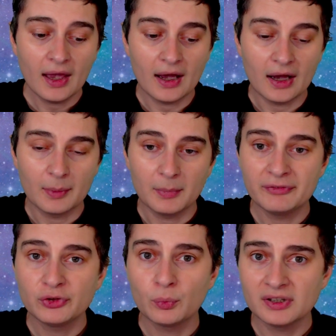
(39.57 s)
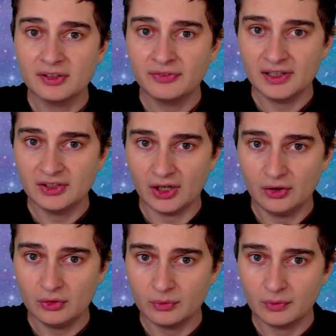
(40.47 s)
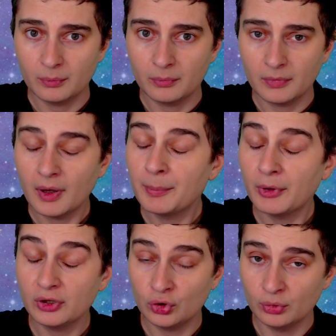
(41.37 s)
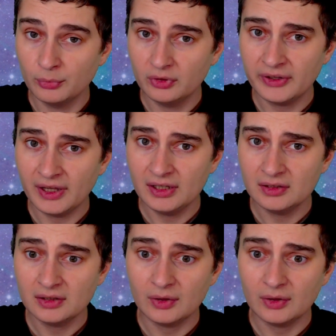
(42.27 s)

If you want to find out about your moon sign,